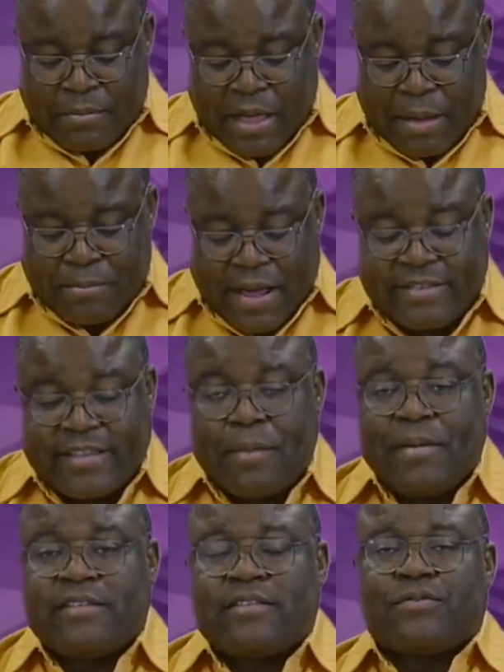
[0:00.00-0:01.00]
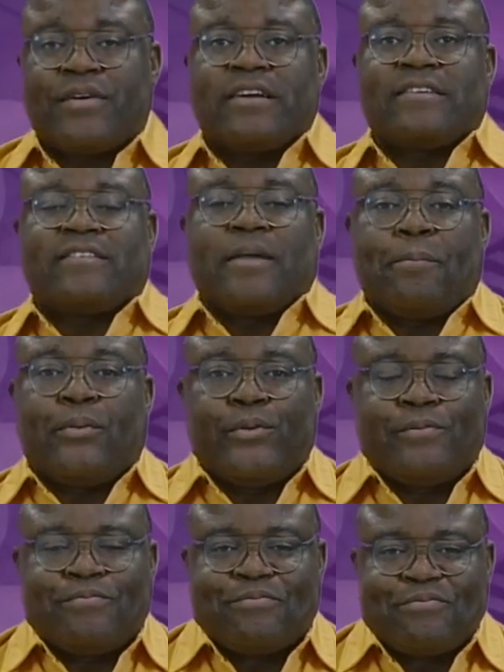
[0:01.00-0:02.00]
My assignment is very simple.
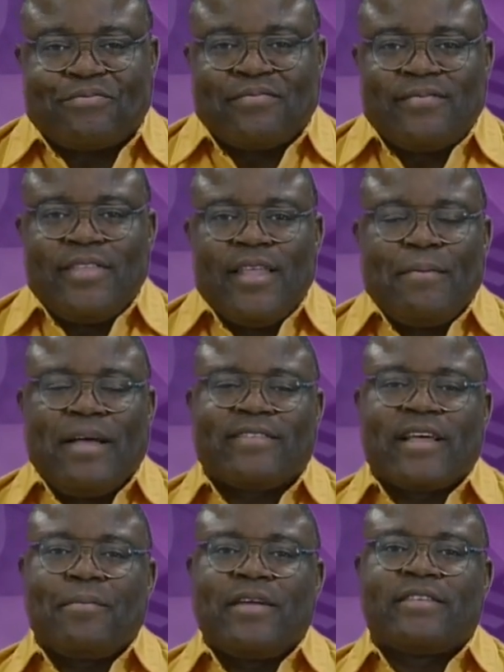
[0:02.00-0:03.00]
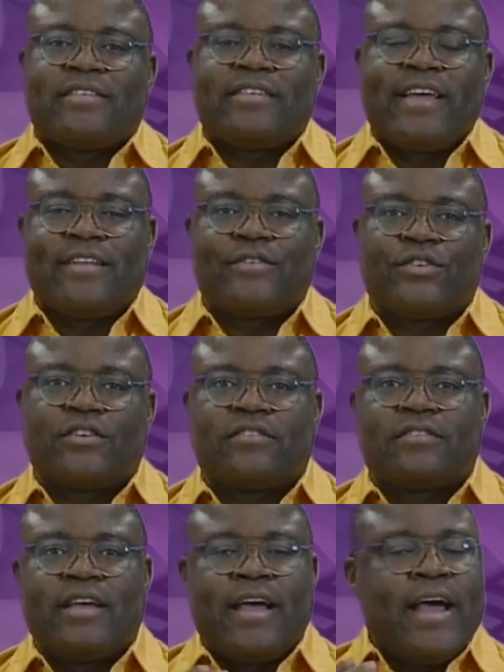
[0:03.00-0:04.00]
My assignment is here to
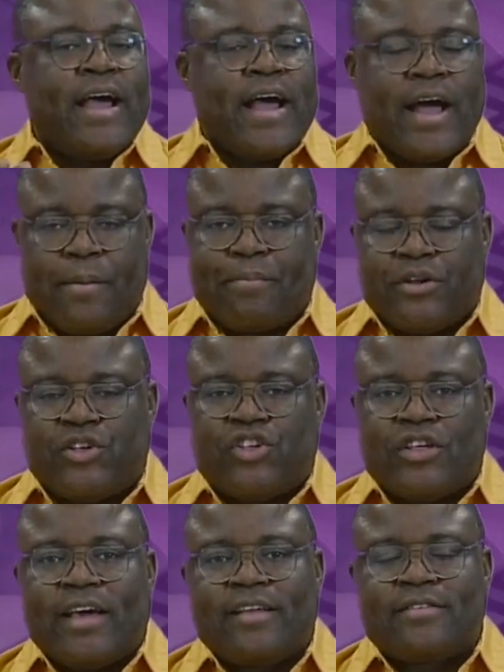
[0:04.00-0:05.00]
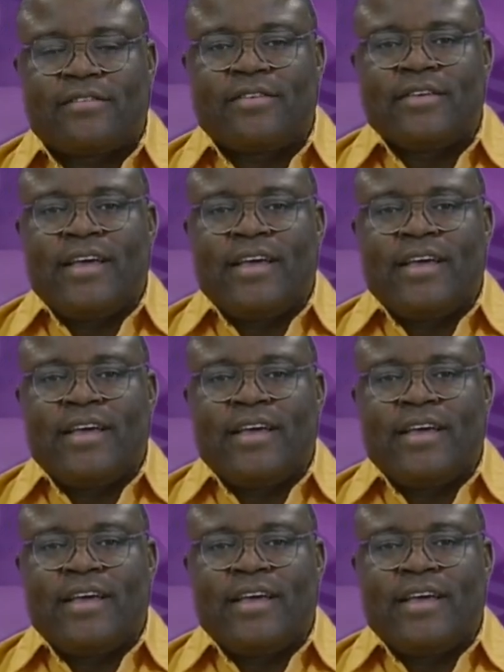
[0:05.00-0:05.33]
just appreciate